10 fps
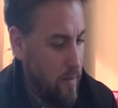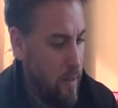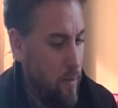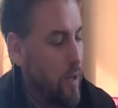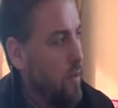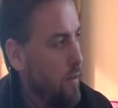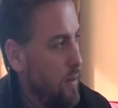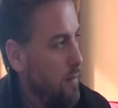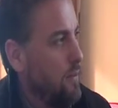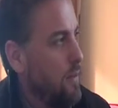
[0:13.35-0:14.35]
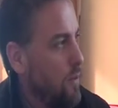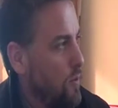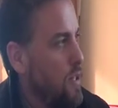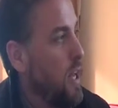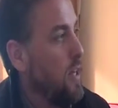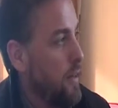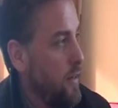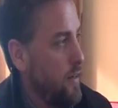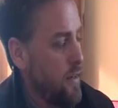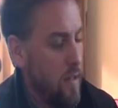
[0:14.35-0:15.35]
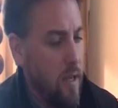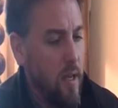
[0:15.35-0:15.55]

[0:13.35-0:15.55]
we're covering over 10 years.